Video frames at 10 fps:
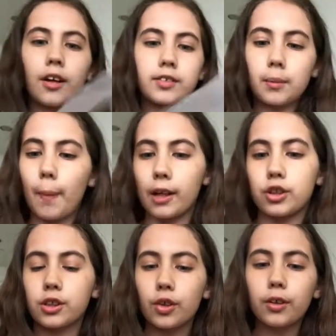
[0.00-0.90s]
sorry if some of the
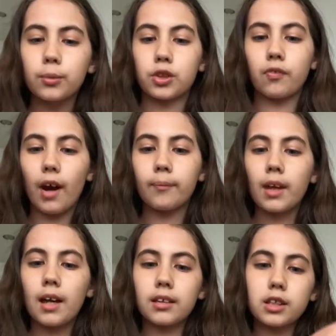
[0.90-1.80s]
packaging is crinkled, which is fine.
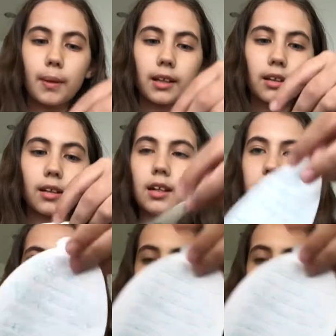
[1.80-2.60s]
And then this piano says,